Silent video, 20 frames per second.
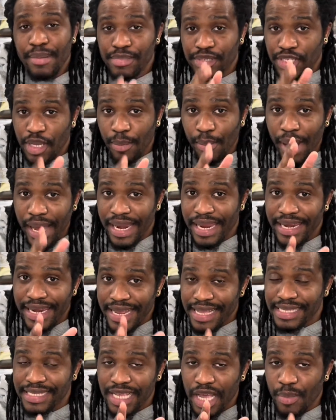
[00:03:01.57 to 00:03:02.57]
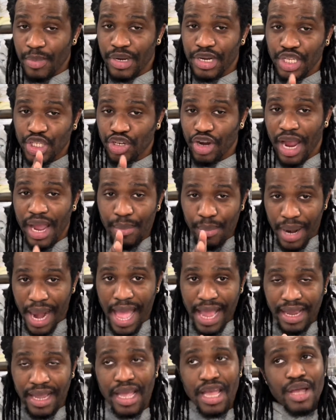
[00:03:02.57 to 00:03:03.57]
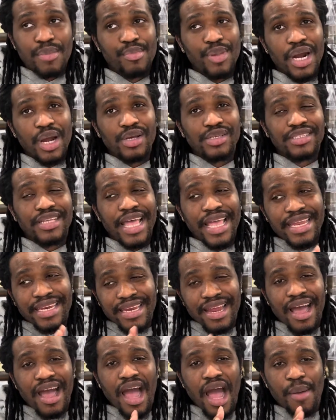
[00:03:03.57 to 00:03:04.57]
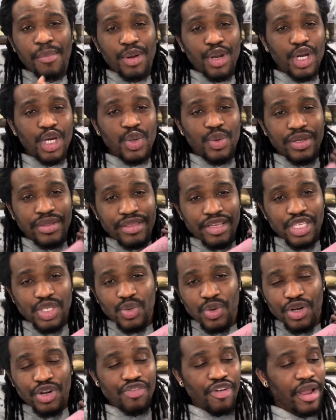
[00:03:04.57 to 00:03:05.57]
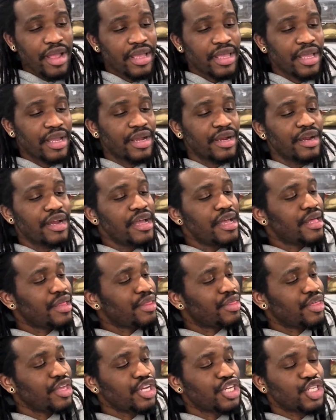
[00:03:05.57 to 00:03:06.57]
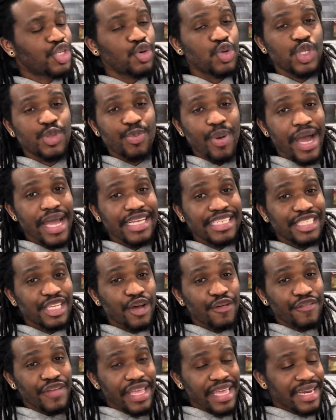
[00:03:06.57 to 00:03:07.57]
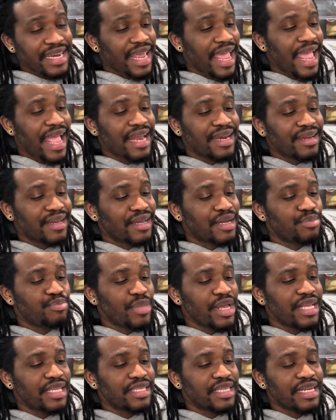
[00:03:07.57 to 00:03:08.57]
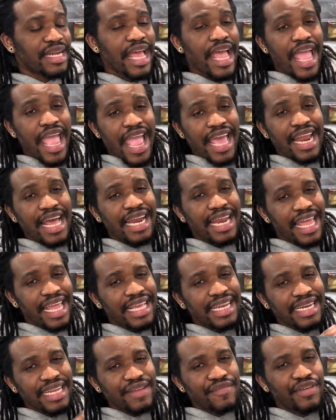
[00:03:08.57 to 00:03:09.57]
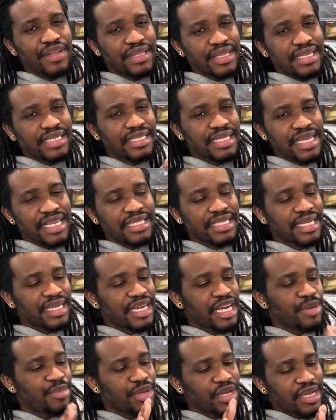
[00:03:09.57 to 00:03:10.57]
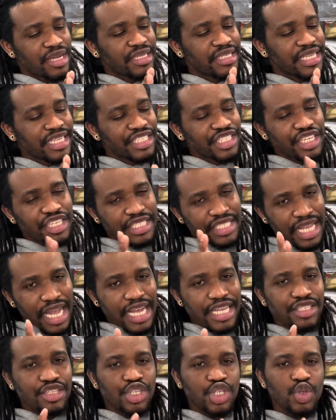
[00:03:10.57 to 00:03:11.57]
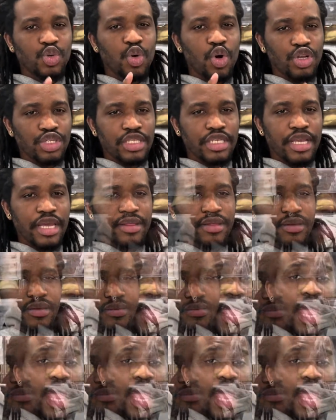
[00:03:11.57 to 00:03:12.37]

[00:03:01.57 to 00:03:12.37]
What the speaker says: Somebody did tell me to try black, but I was like, nah, I'm good with this one right here. These shoes by itself in hand look amazing, and I like leaving this lace in there because it just ties the shoe all together.